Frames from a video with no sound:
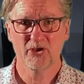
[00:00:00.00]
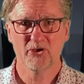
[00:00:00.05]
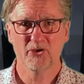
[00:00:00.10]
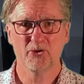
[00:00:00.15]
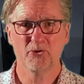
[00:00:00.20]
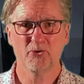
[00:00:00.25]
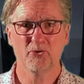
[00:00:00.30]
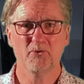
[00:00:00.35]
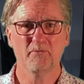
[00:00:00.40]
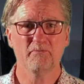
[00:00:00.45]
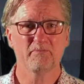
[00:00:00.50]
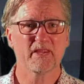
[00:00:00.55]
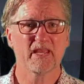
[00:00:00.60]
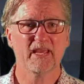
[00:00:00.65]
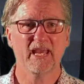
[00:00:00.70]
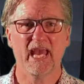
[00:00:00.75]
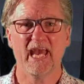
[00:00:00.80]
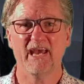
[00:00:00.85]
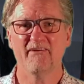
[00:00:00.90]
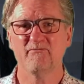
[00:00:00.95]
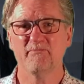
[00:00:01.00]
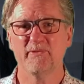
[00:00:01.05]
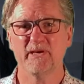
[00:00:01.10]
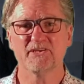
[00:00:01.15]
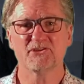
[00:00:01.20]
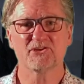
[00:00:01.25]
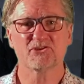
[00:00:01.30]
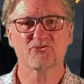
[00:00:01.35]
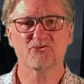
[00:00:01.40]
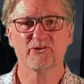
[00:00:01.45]
who have been
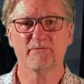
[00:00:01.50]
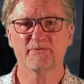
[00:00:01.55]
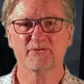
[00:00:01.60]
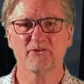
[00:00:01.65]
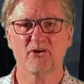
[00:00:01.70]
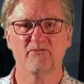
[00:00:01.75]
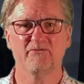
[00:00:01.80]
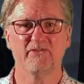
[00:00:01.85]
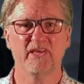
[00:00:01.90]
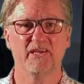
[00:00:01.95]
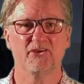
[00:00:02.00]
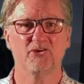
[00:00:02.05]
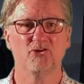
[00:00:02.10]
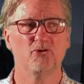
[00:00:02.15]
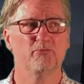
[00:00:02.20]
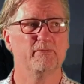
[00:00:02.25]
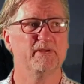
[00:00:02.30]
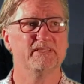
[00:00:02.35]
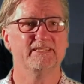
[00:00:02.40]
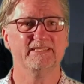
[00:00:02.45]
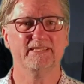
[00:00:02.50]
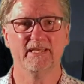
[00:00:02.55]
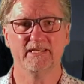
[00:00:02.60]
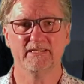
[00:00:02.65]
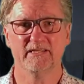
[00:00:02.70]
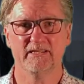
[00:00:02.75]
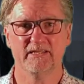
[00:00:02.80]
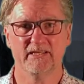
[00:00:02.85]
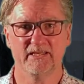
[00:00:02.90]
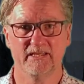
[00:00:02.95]
stripped of their human
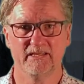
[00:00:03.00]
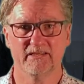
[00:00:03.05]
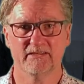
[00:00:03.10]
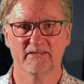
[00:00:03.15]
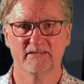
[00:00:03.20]
dignity,